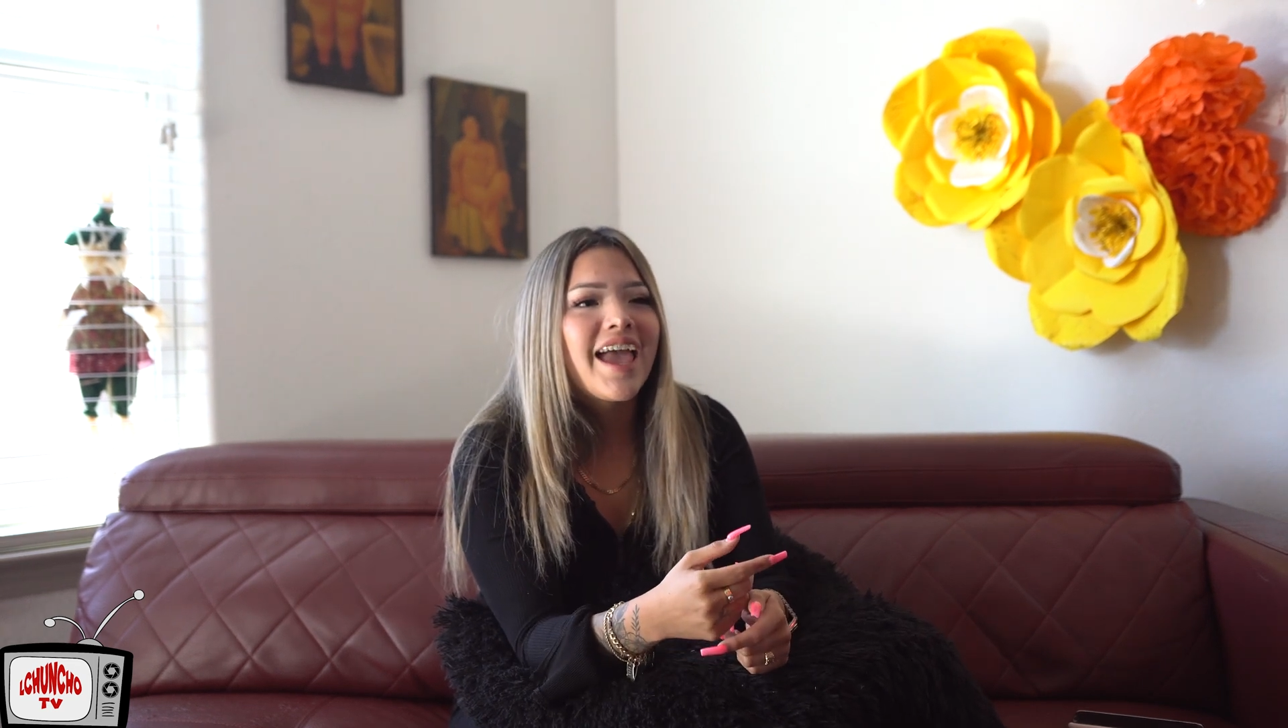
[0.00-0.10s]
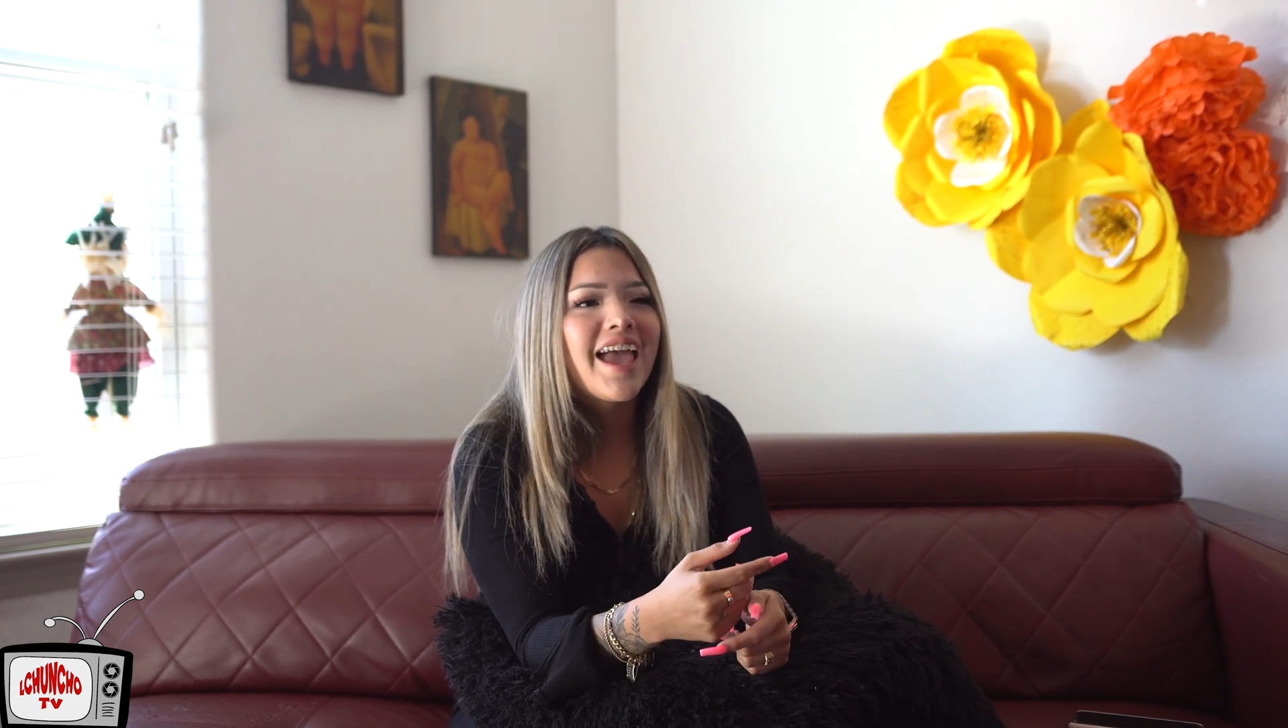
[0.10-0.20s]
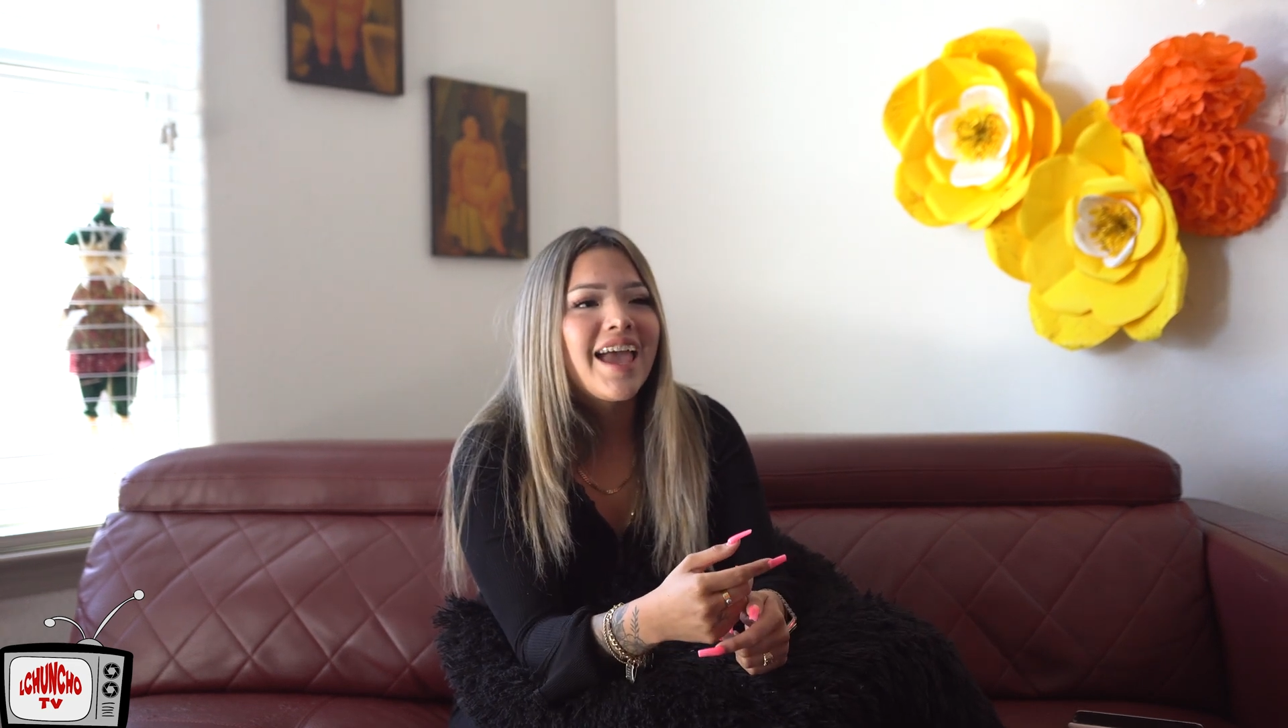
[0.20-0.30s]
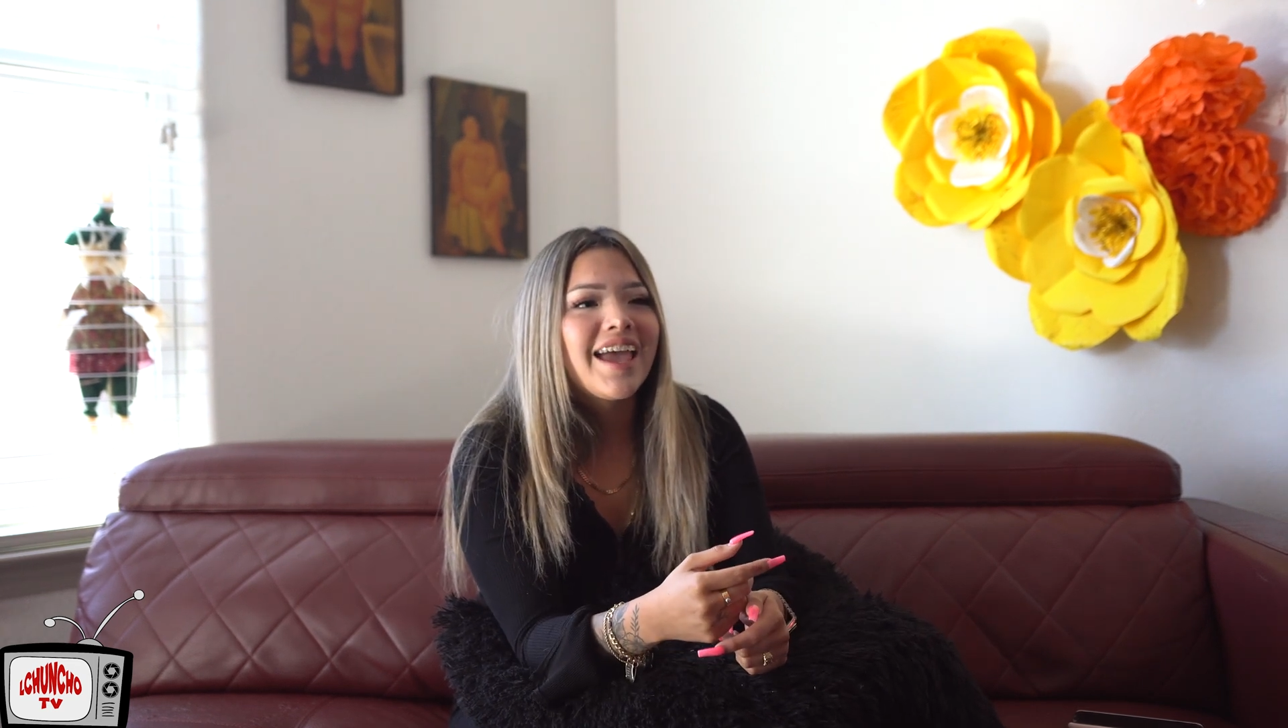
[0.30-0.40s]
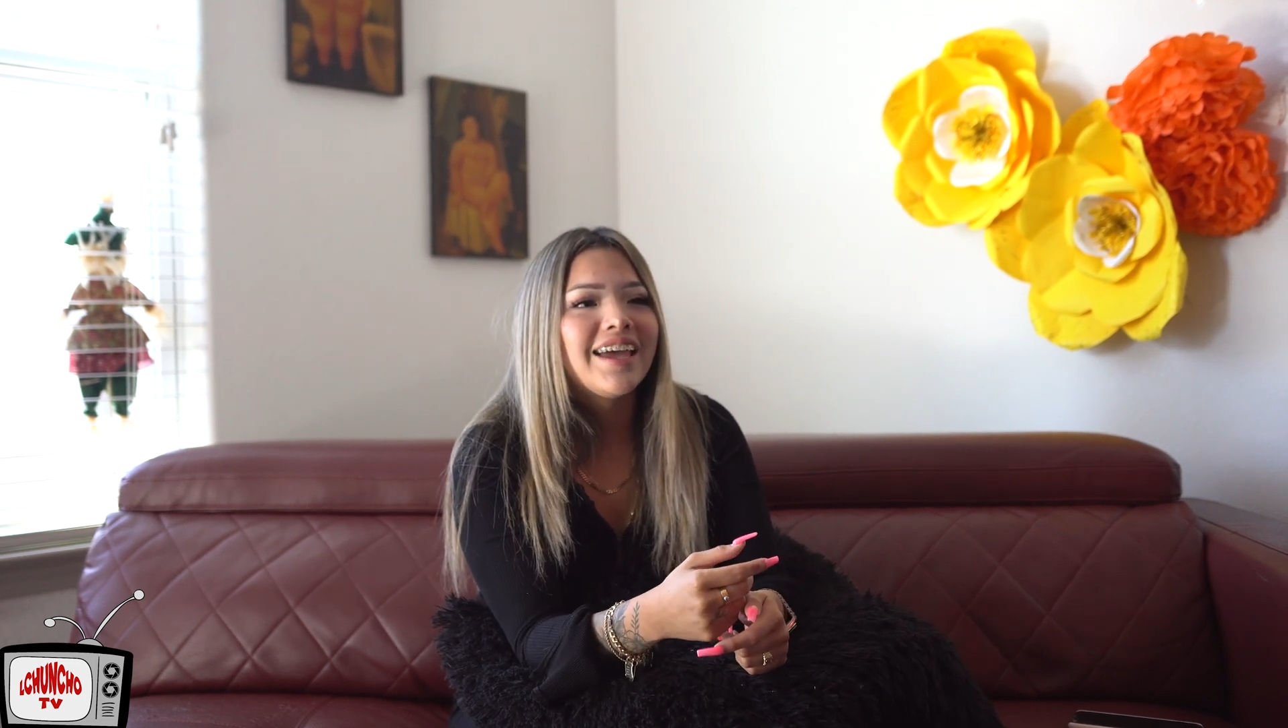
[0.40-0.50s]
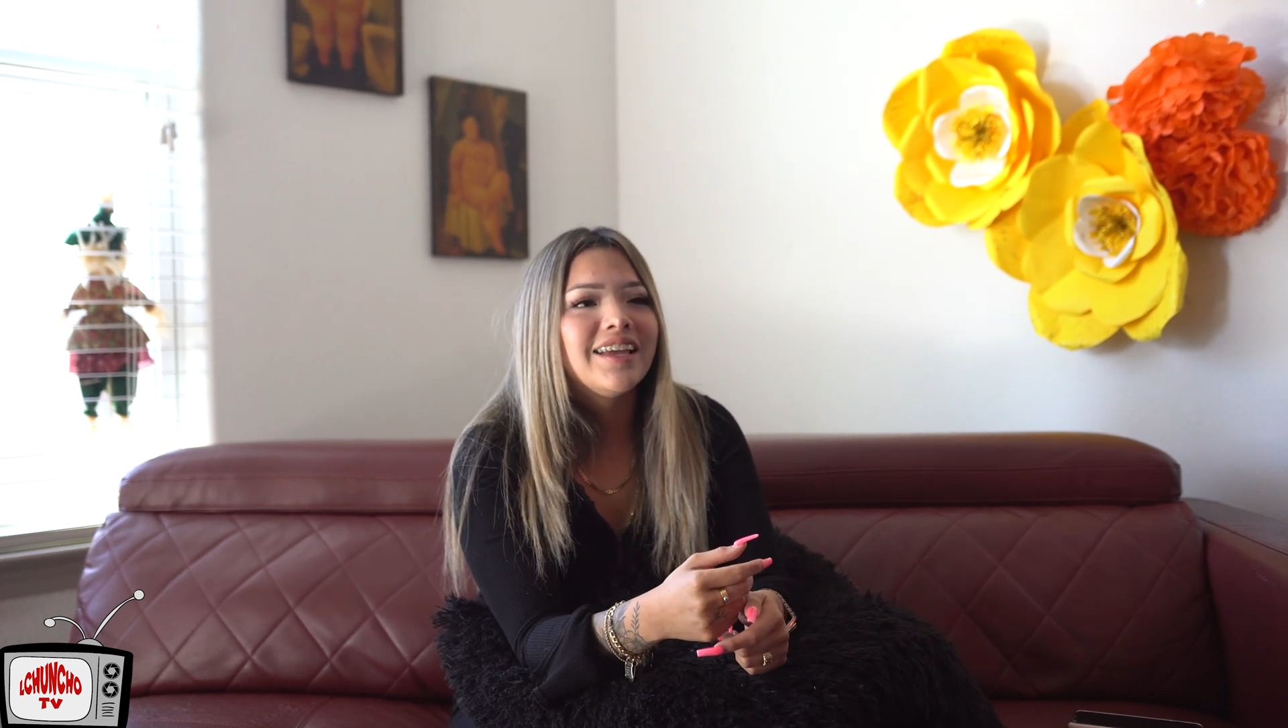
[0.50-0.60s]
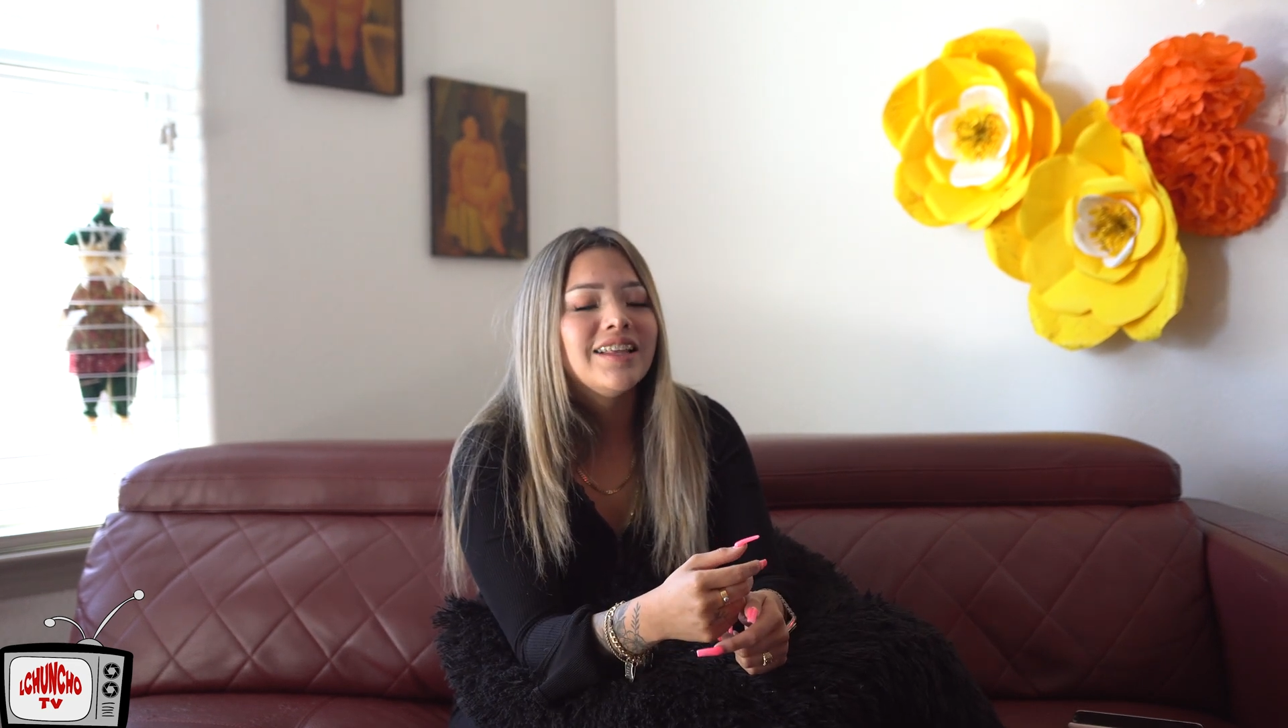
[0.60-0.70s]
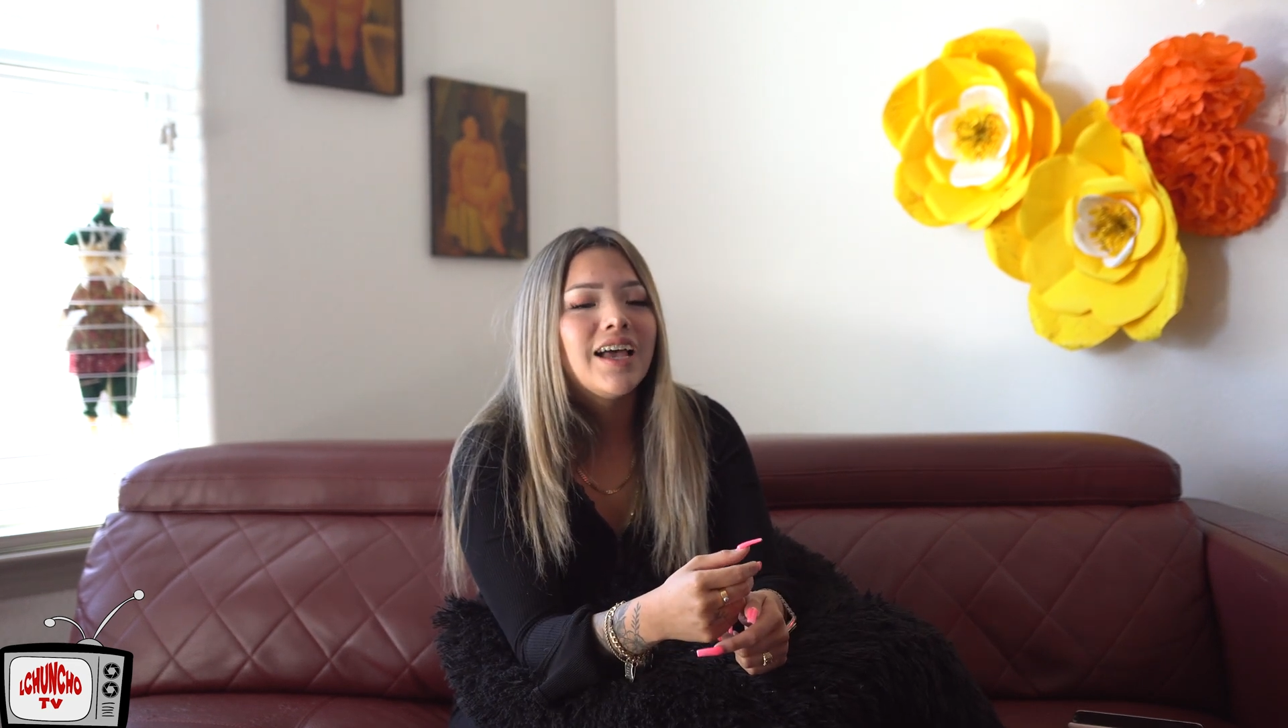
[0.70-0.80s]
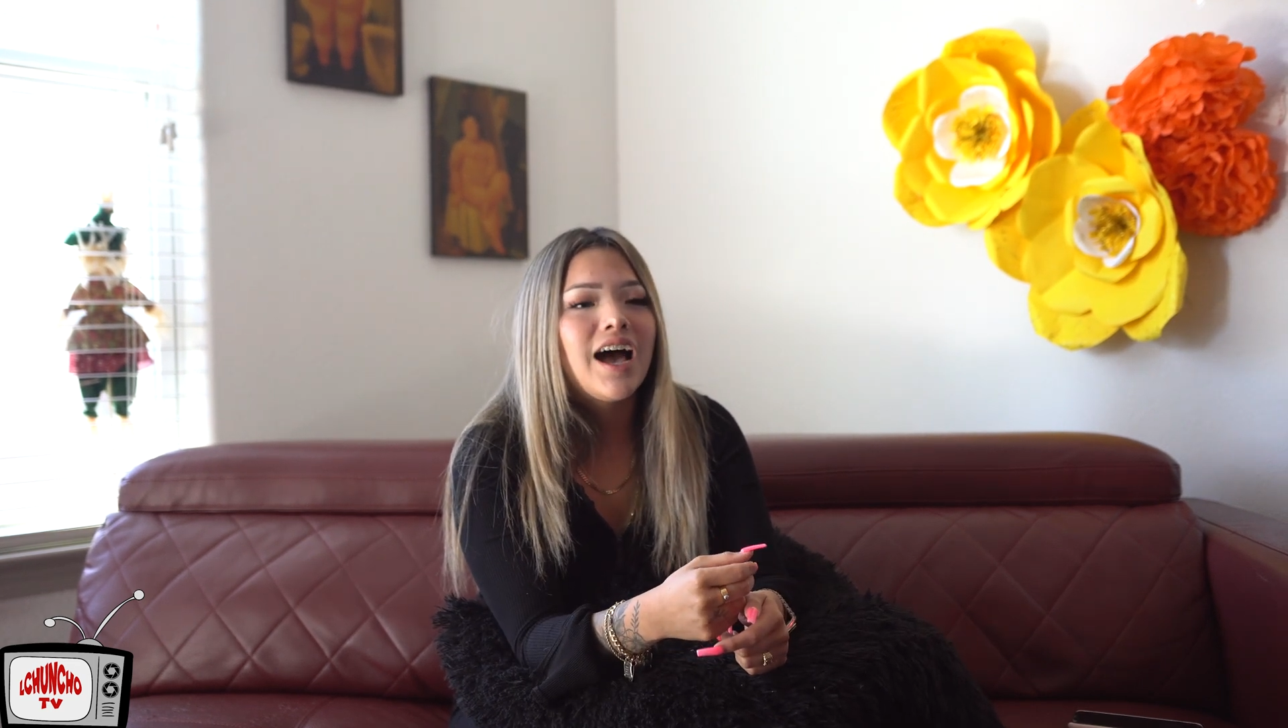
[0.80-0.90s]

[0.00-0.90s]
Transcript: and.